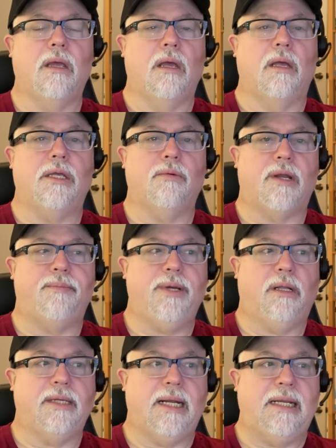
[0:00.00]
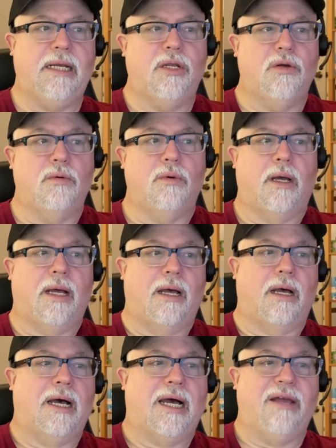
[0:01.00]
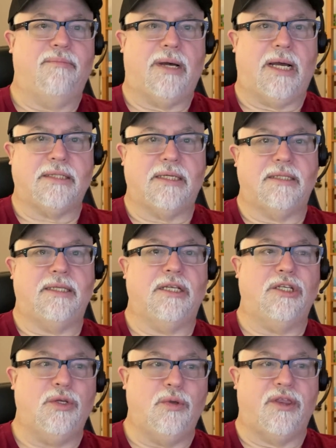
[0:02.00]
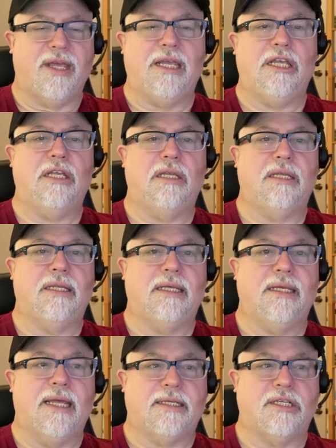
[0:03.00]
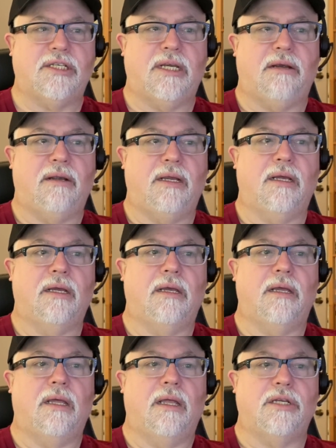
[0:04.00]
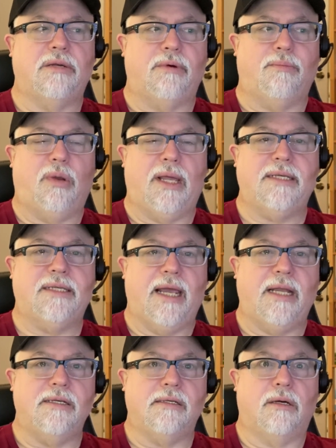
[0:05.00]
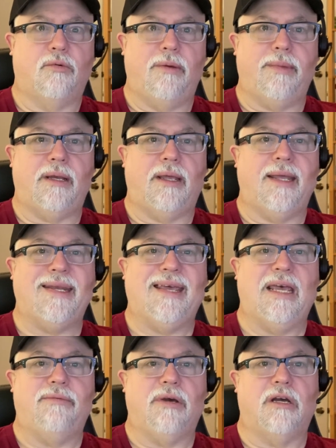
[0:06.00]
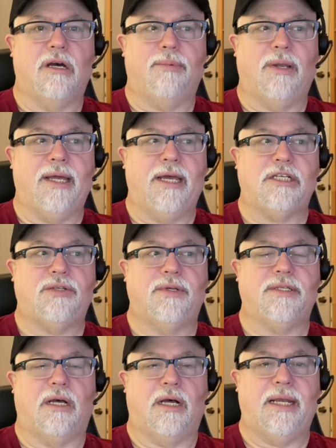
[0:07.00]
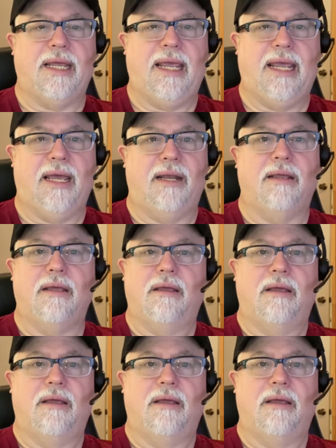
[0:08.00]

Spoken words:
You want to build any new hive boxes that you think necessary to replace aging equipment and to have a couple extras on hand.